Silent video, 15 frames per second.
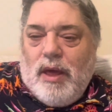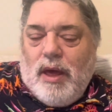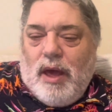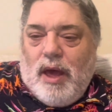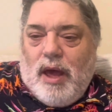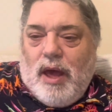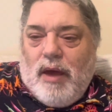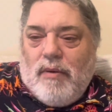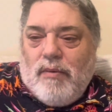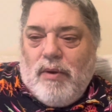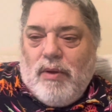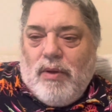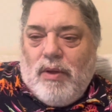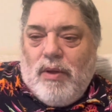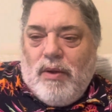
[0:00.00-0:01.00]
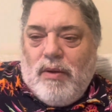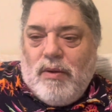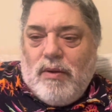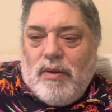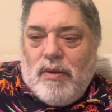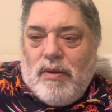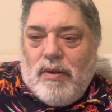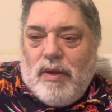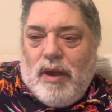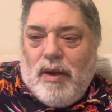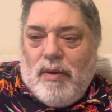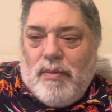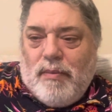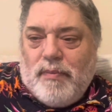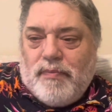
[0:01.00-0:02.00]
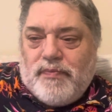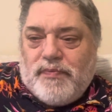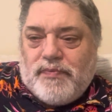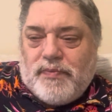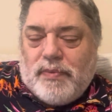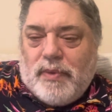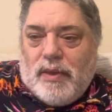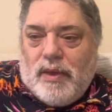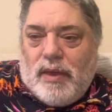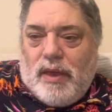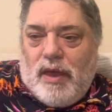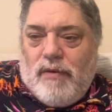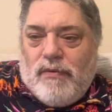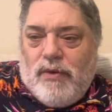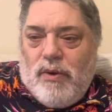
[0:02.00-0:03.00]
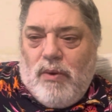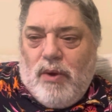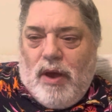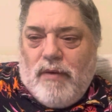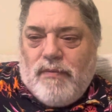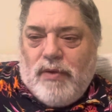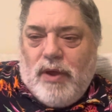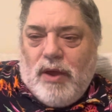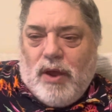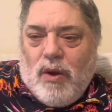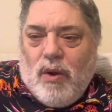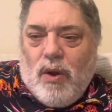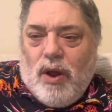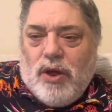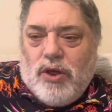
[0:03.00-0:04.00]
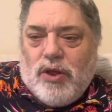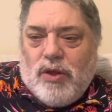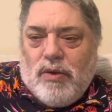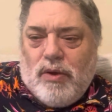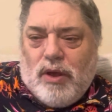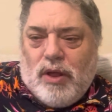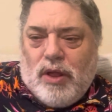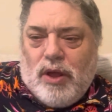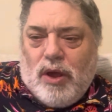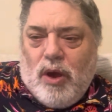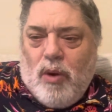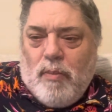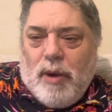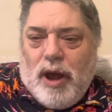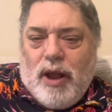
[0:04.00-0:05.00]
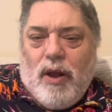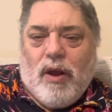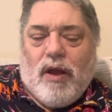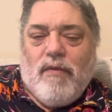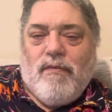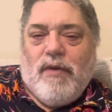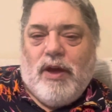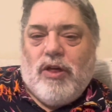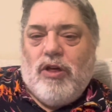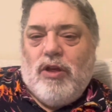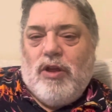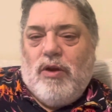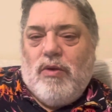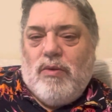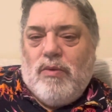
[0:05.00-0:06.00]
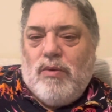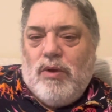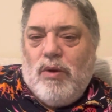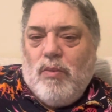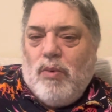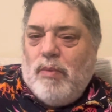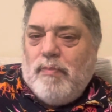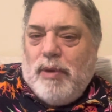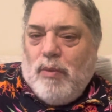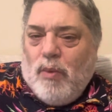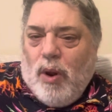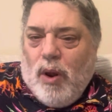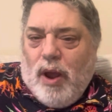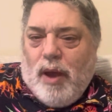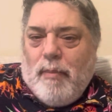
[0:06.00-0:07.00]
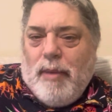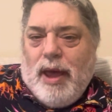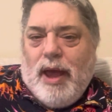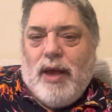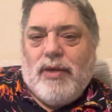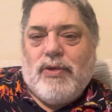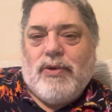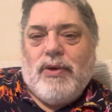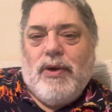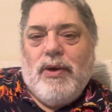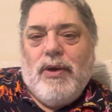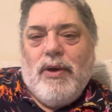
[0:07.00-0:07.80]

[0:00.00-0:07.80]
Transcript: Uh, real, you know, if you have the courage to, to, go by your conviction, you, you wouldn't be wearing a mask.